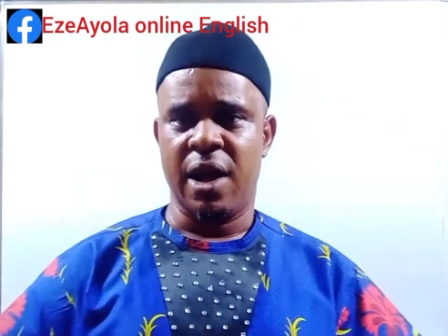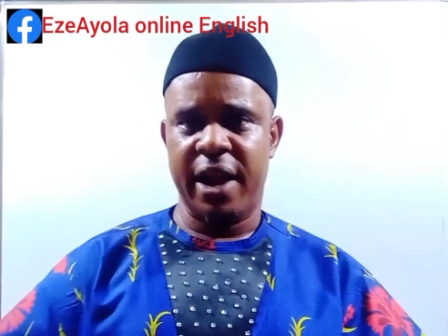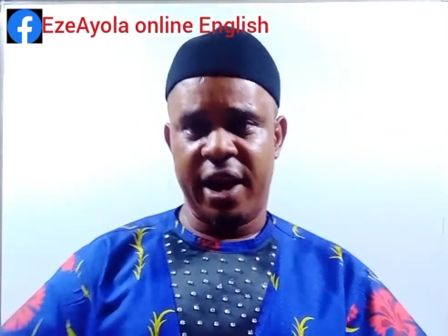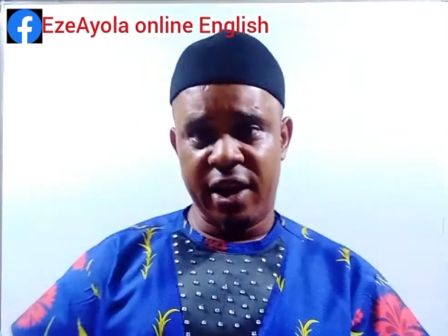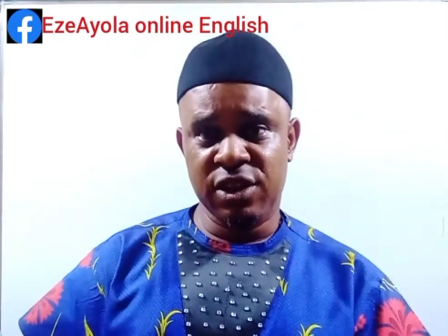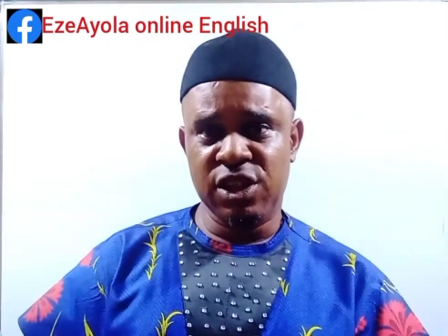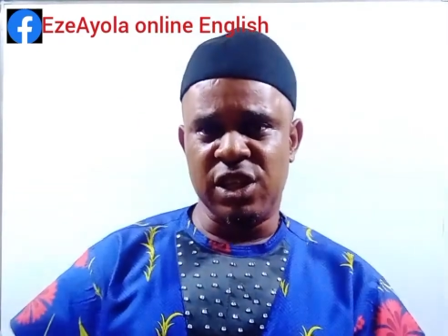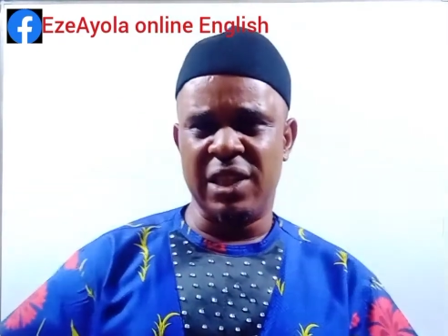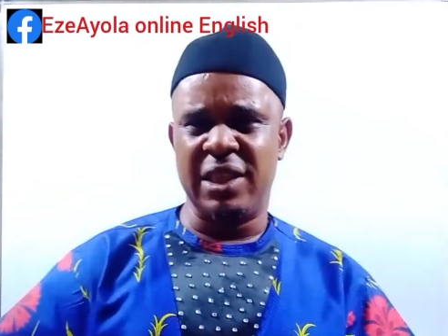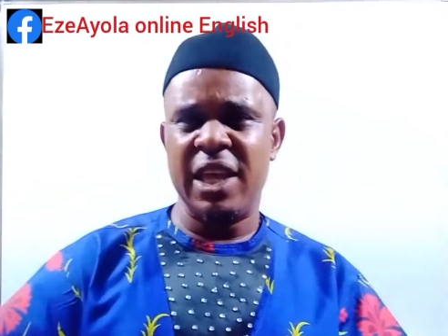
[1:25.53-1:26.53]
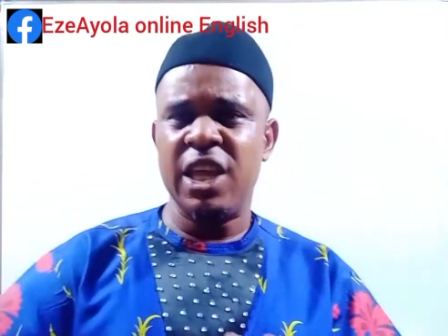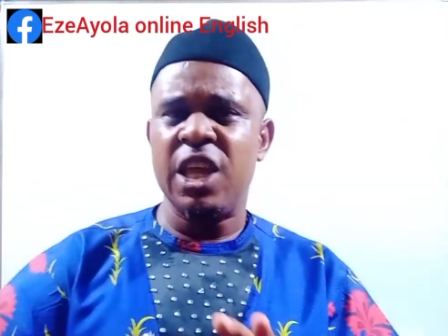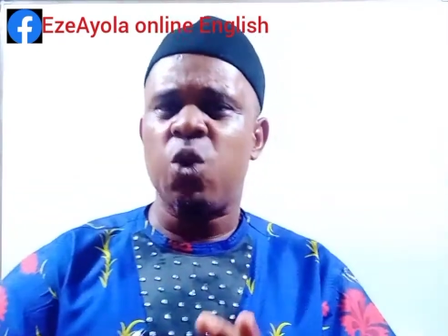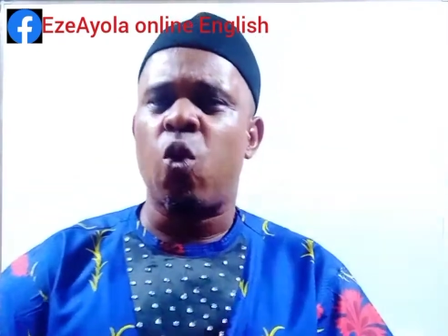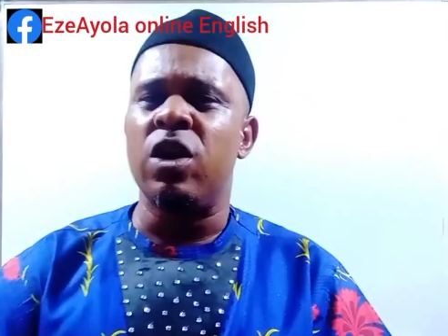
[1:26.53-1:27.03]
And they
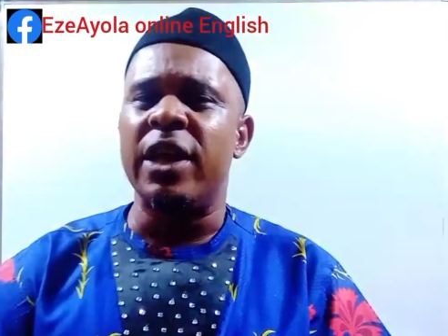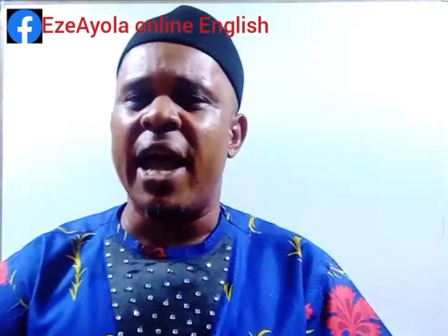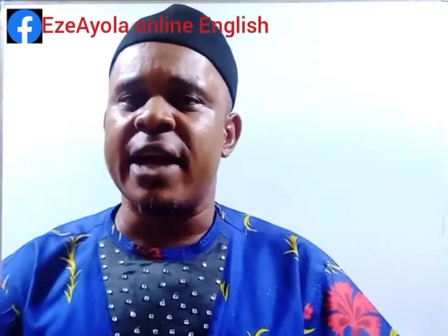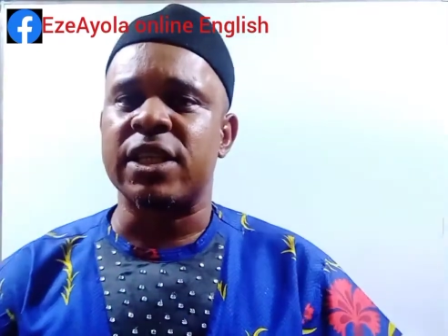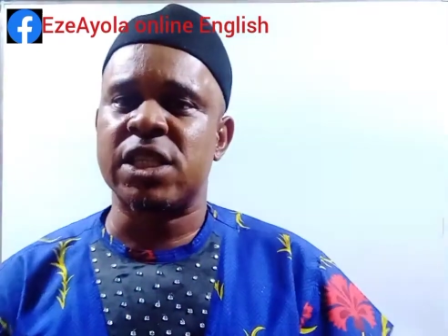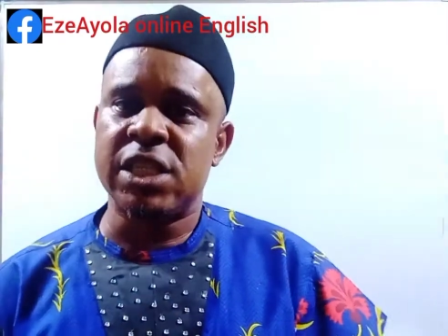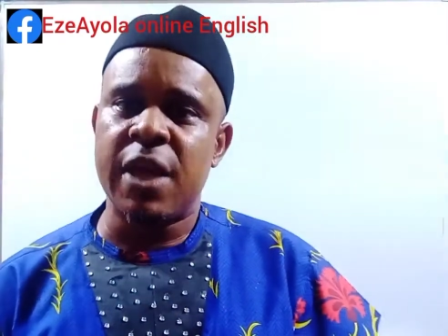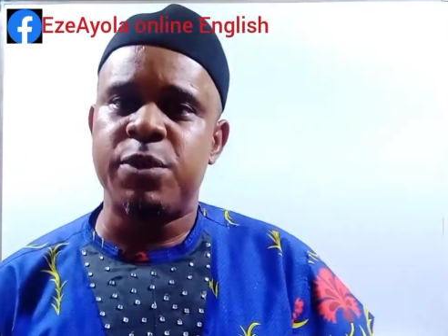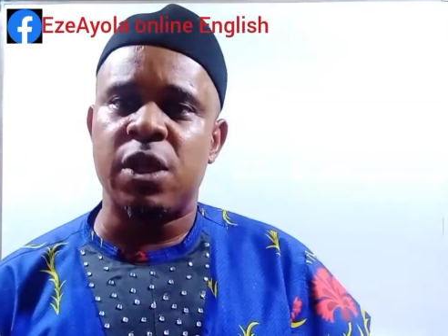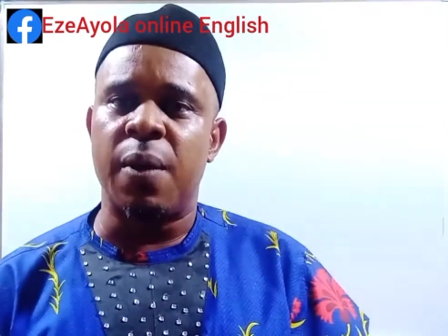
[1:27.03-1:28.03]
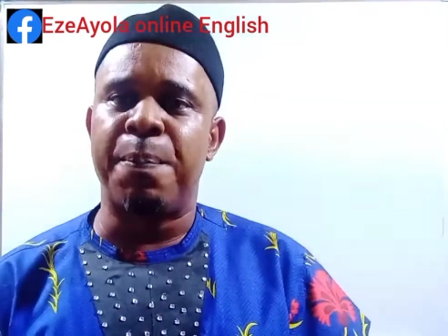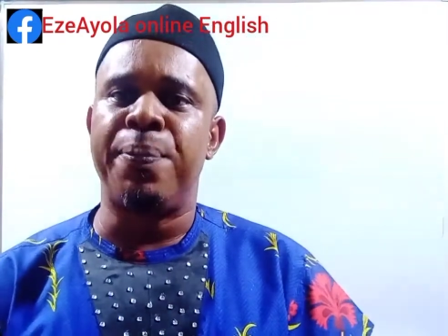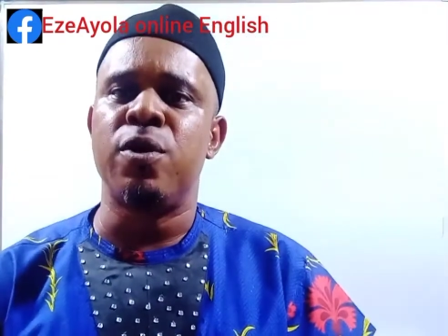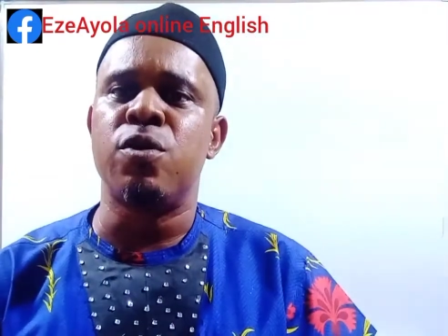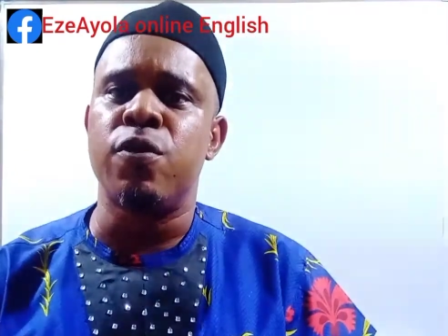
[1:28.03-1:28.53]
equally accept
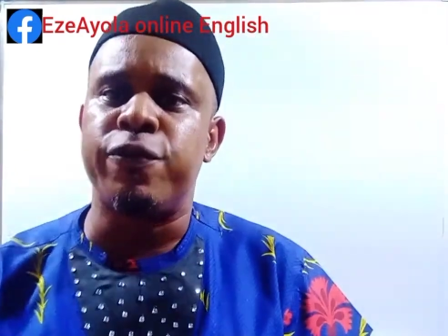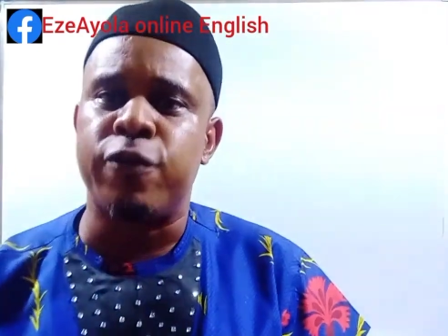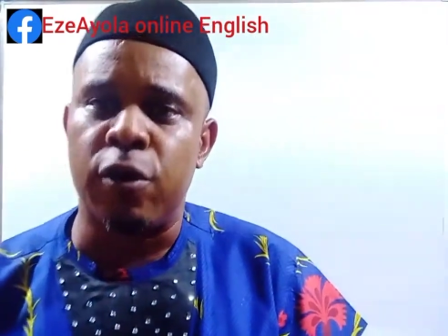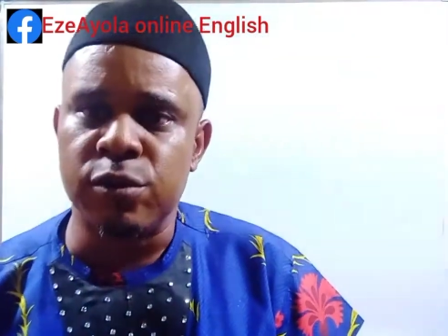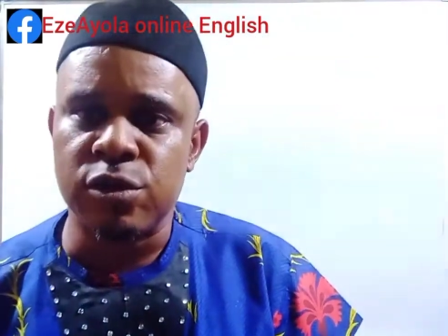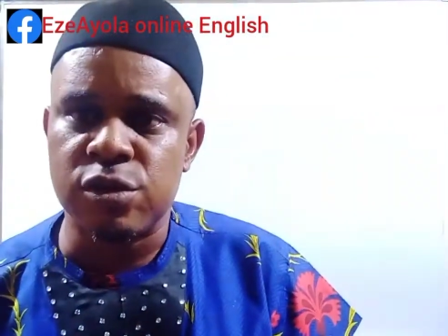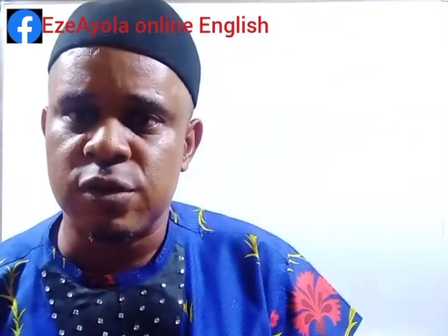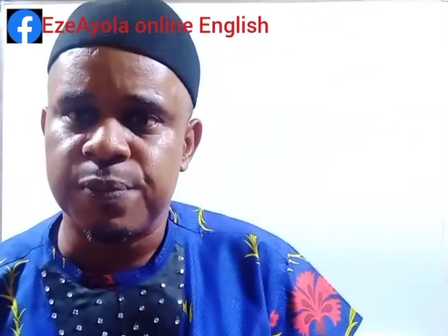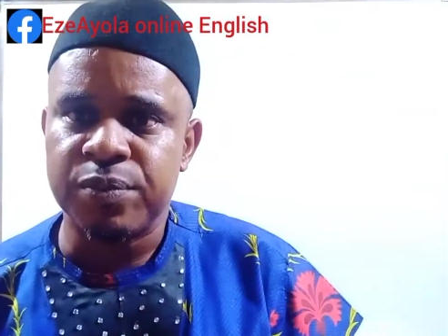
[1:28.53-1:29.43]
plural forms.